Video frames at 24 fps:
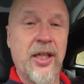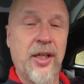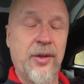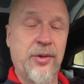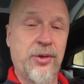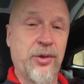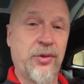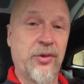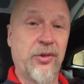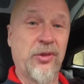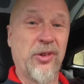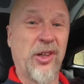
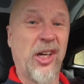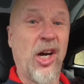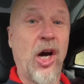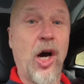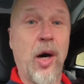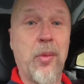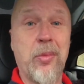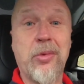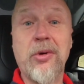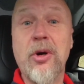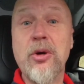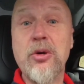sort of a
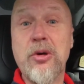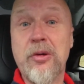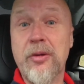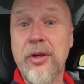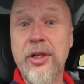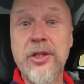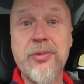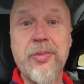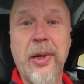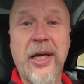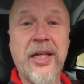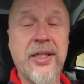car
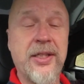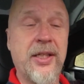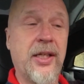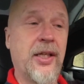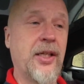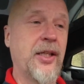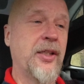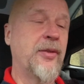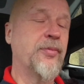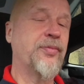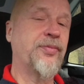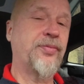brokerage
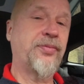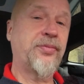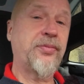basically.